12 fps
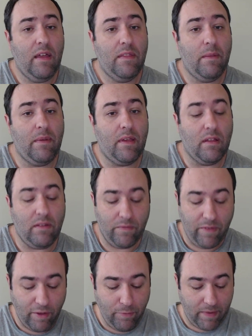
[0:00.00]
Then we go to a
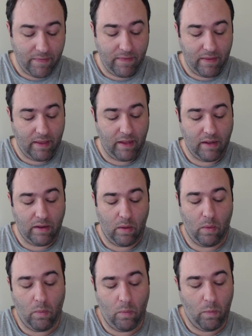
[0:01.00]
flashback scene
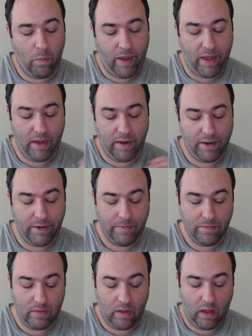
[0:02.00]
where
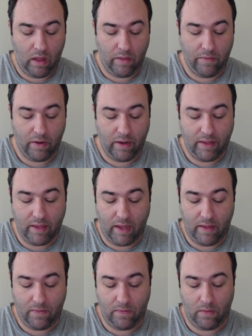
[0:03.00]
Oliver and
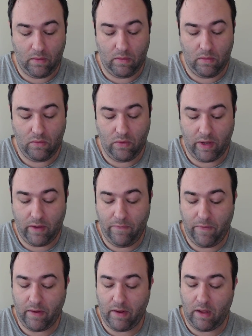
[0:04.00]
Katsu tried to
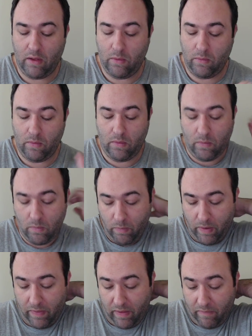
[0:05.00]
figure out
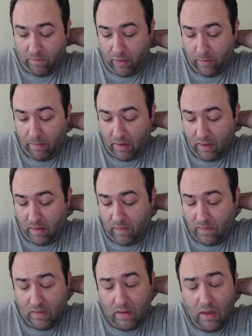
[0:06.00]
where the envelope
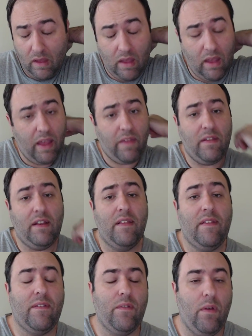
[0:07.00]
is. And they did
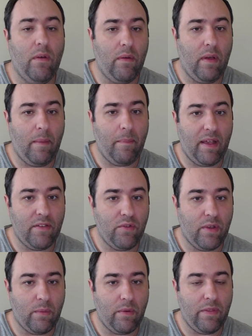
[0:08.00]
this little uh, mind
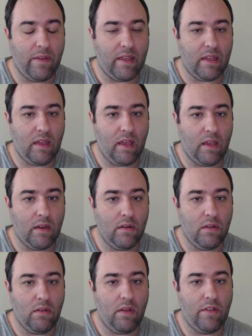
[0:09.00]
trick with like a
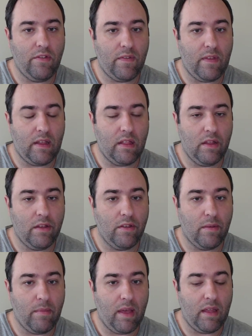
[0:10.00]
candle and just like clearing your
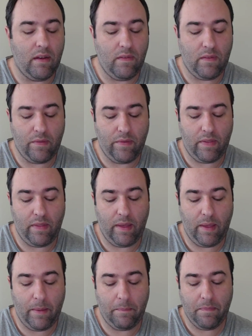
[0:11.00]
mind and stuff like
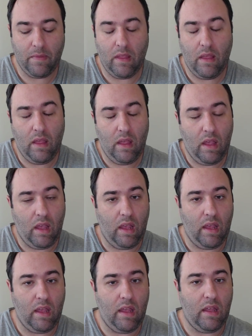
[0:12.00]
that.
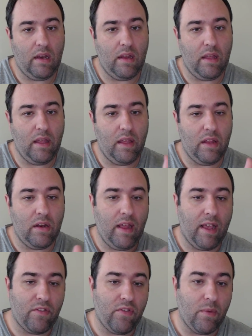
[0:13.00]
And it
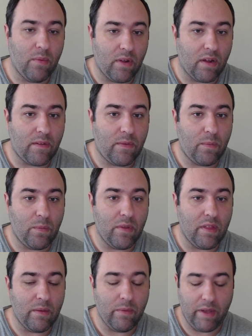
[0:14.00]
actually works
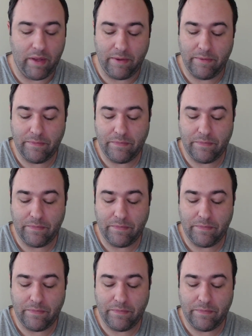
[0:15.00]
really well.